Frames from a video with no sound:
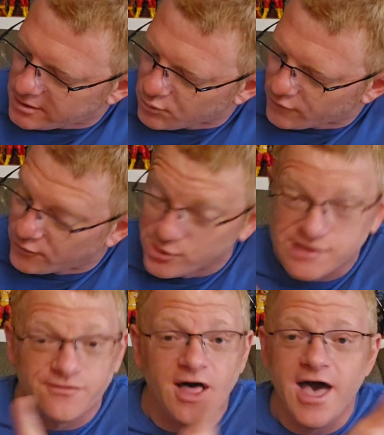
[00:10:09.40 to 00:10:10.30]
Reverse
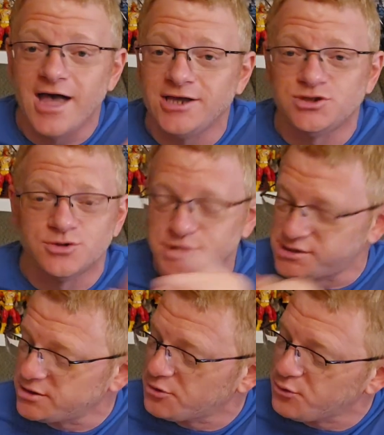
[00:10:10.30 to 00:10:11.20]
Flash, which is
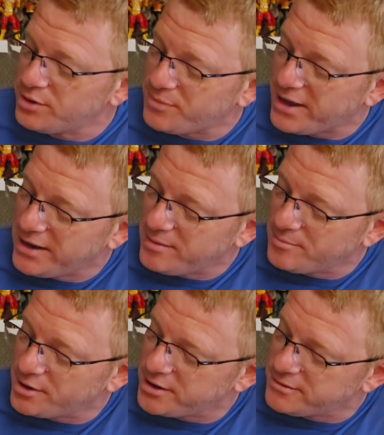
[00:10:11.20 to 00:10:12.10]
still a repaint,
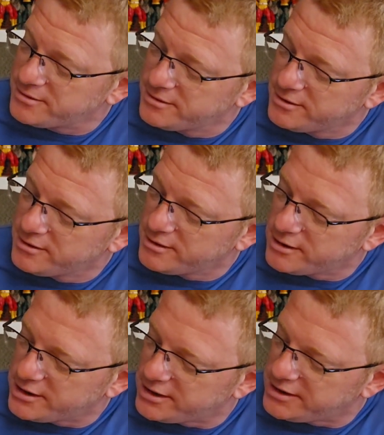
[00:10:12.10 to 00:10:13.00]
but
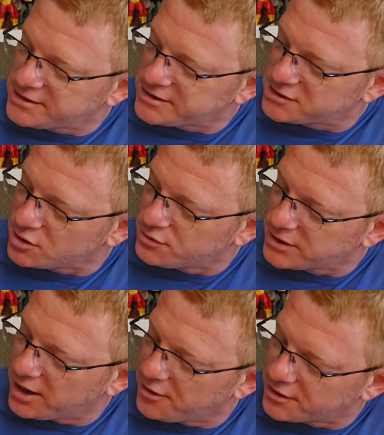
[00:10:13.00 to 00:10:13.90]
he is his own
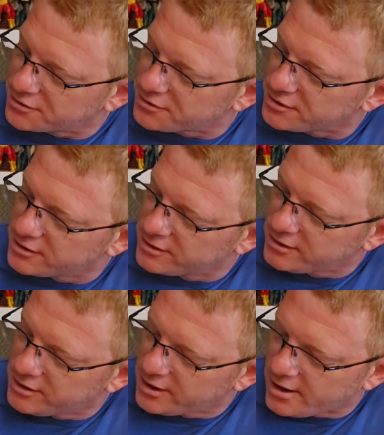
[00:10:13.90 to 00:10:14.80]
character.
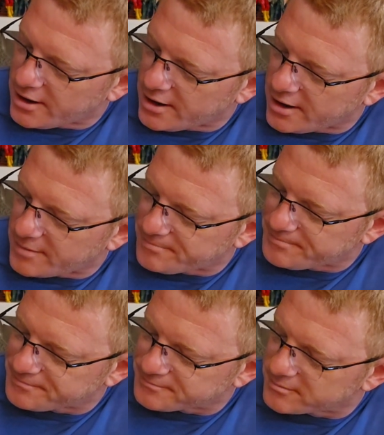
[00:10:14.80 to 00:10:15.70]

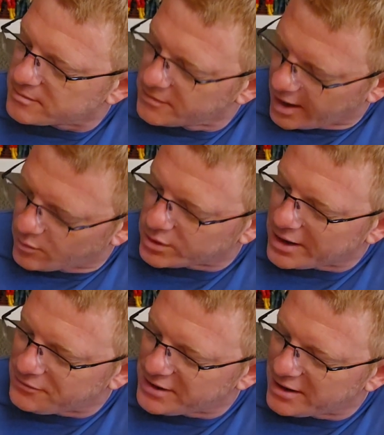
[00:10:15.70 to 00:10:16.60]
I will
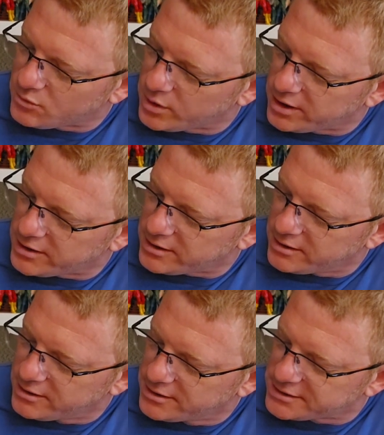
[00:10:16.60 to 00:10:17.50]
count Nightwing,
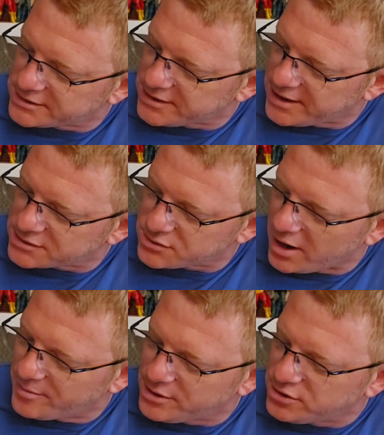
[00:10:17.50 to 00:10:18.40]
Sinestro.
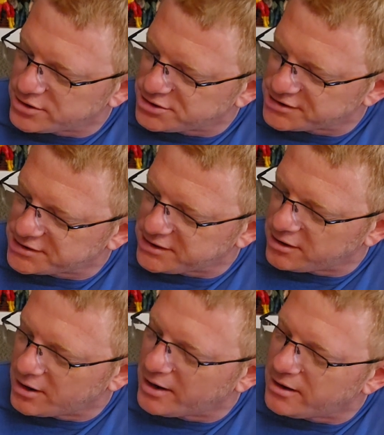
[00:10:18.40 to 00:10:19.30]
I mean, you could just see
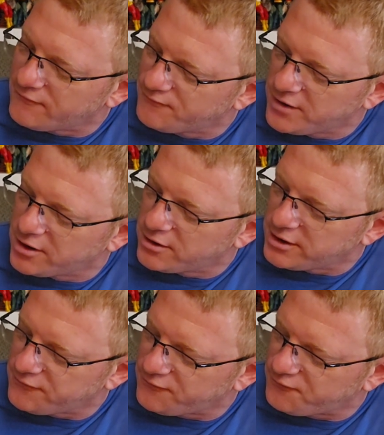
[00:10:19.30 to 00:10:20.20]
here,
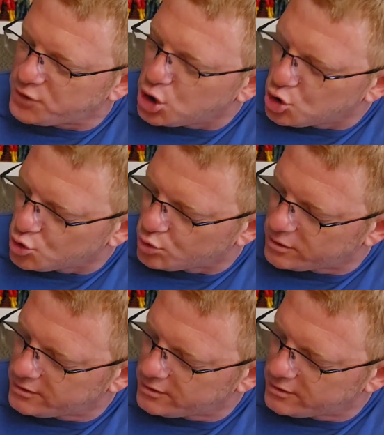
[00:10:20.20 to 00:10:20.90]
very few